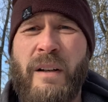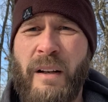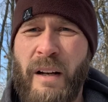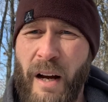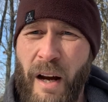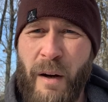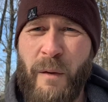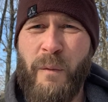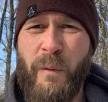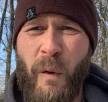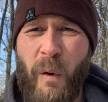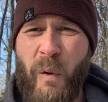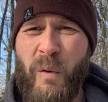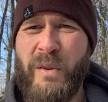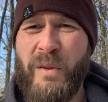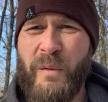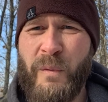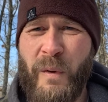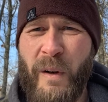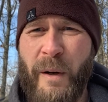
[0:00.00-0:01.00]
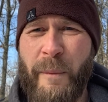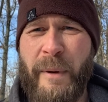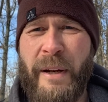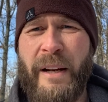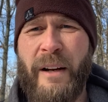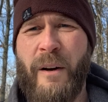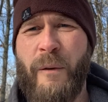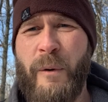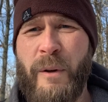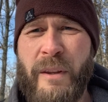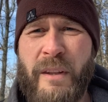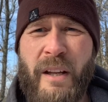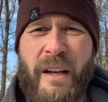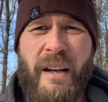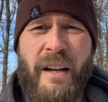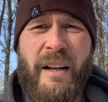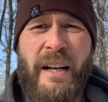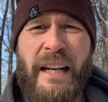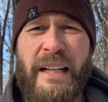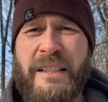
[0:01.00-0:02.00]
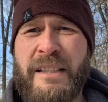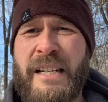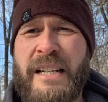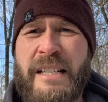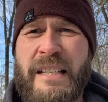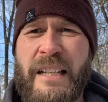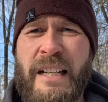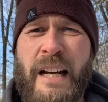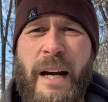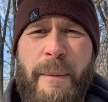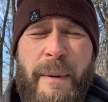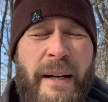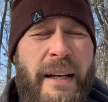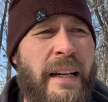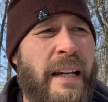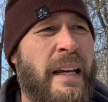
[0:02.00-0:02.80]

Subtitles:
unfolds in front of me here with the next season coming.